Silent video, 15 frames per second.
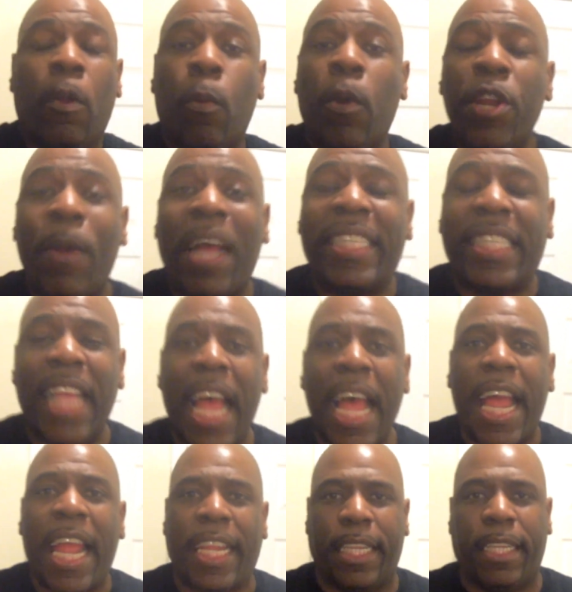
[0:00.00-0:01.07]
Where do I
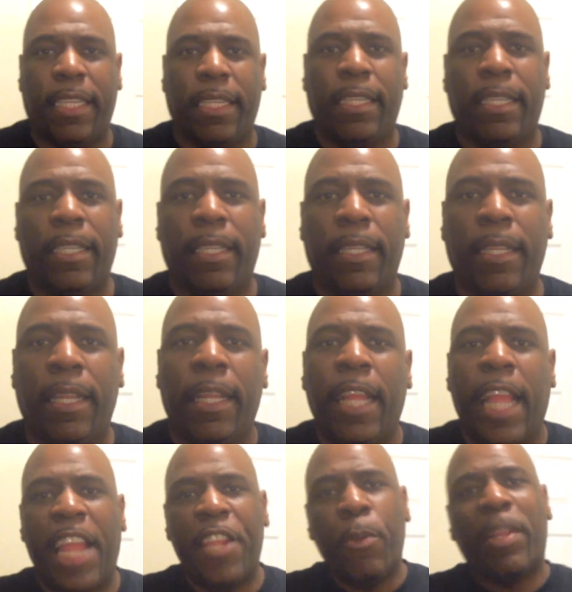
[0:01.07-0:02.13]
sign?
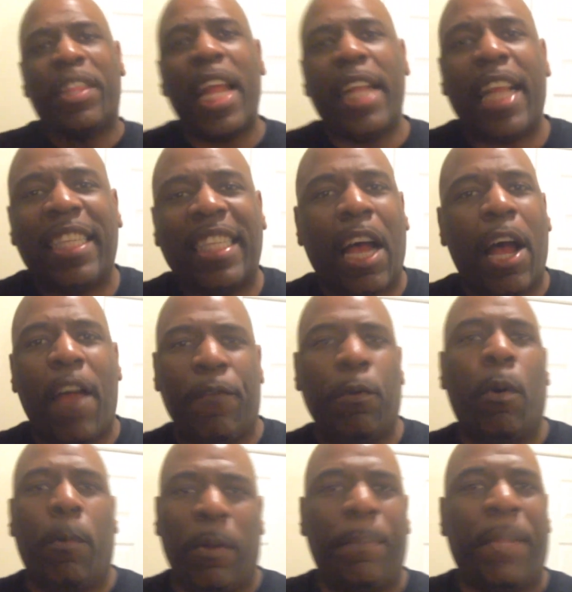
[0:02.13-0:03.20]
And you would think that's how
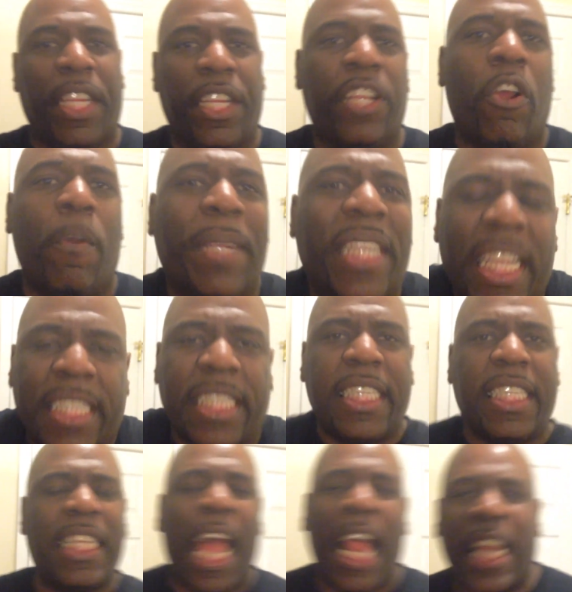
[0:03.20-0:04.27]
everyone would be, you know,
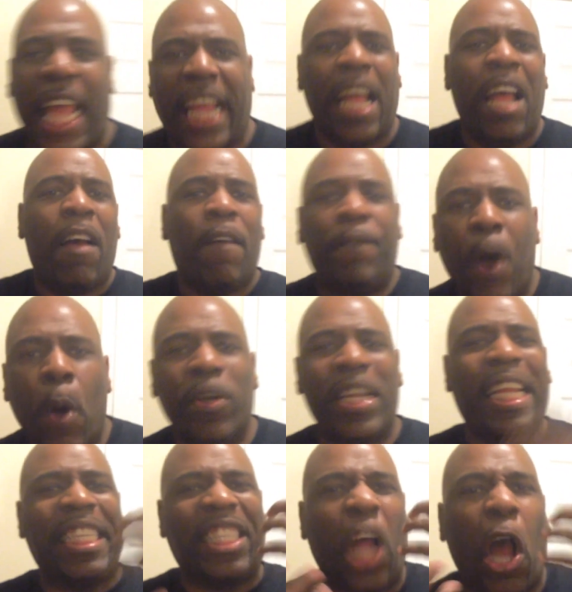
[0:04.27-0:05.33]
because it's not like
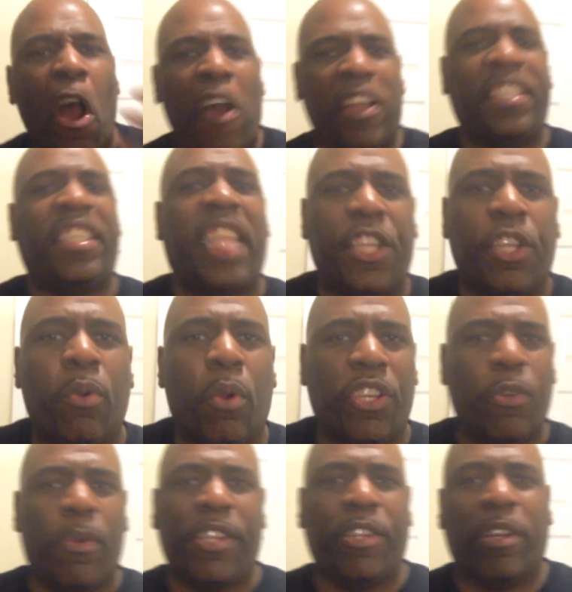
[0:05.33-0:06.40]
voting is the hardest thing you're
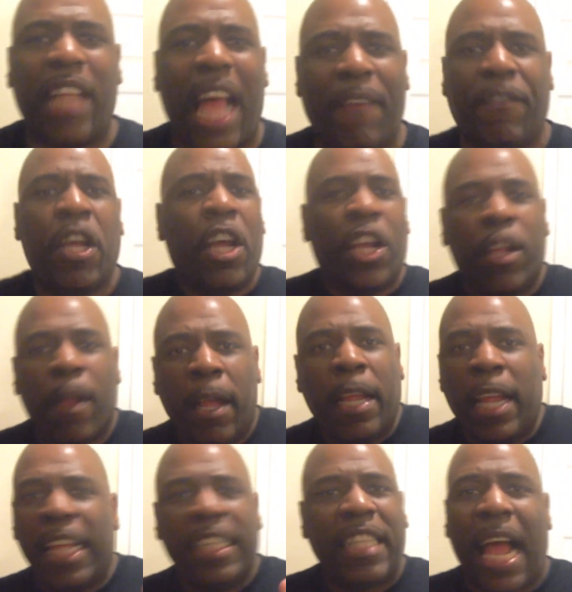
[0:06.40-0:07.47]
going to do in your life.
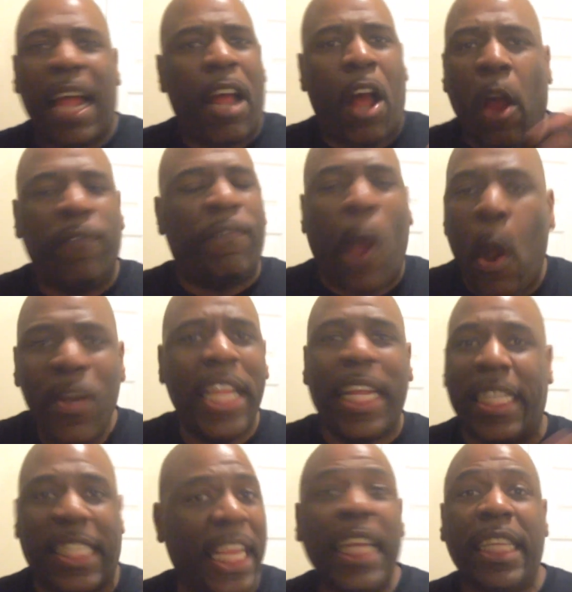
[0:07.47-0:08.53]
It's not.
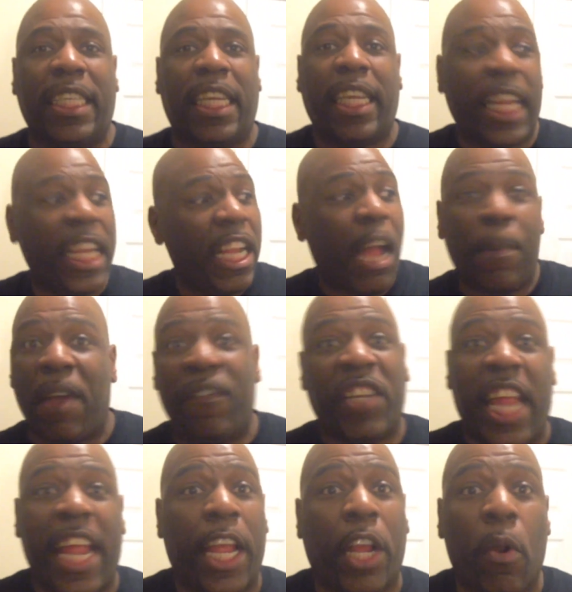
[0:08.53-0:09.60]
Voting is easy. Getting up
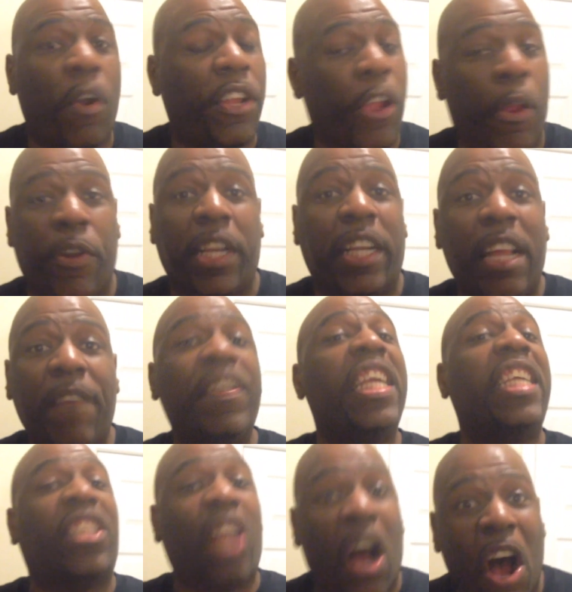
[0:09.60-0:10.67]
every day and going to earn a
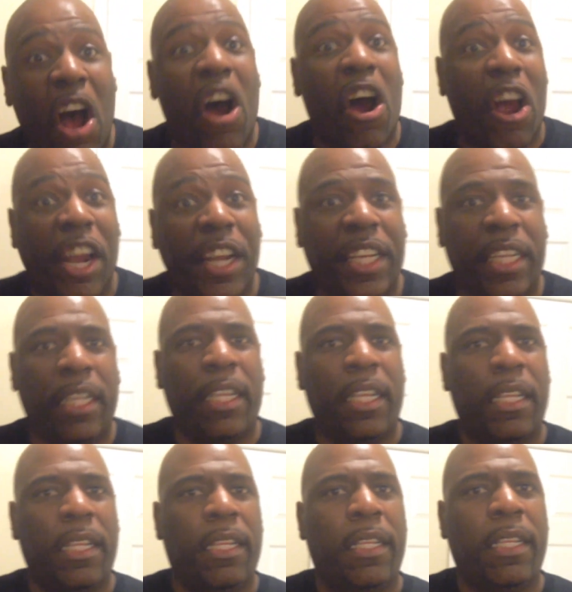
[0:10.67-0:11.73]
living is hard.
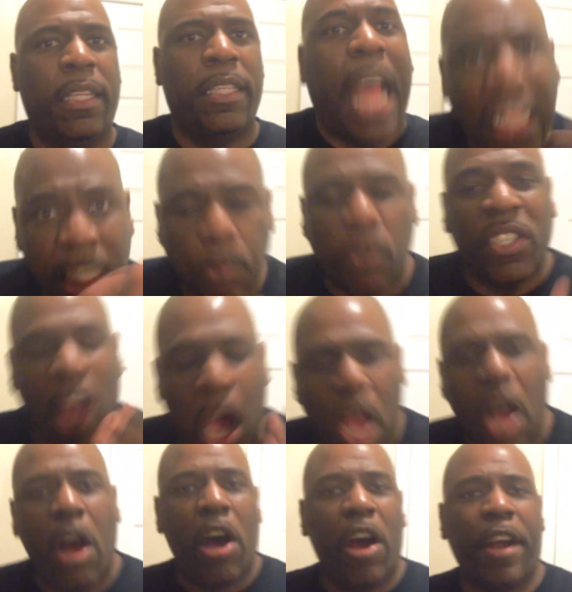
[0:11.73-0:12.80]
That's what's
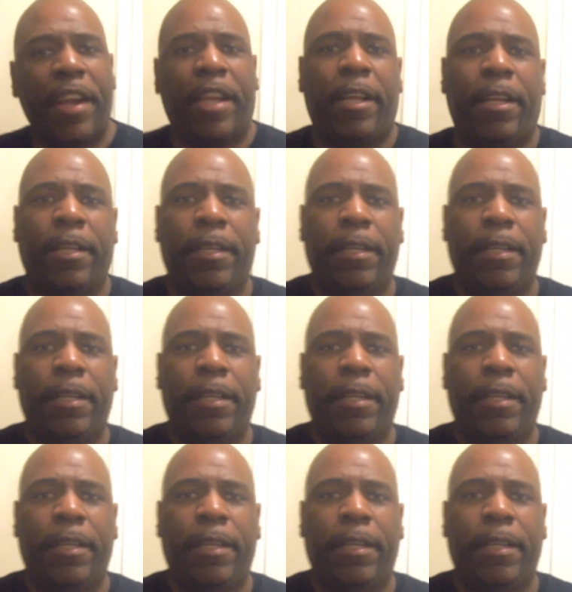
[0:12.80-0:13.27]
hard.